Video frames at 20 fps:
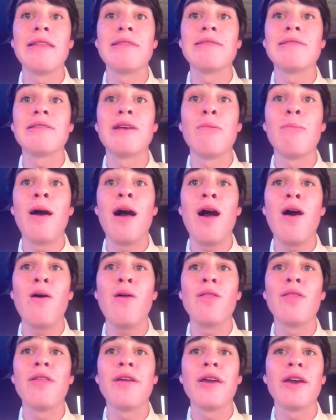and
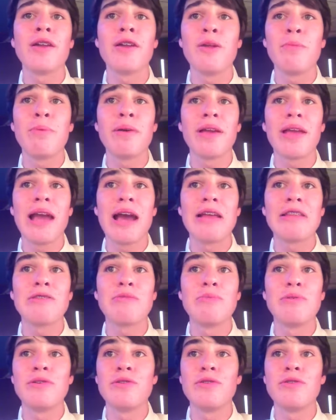somehow they ended up at
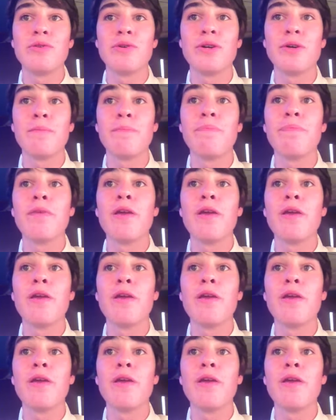Gatsby's door.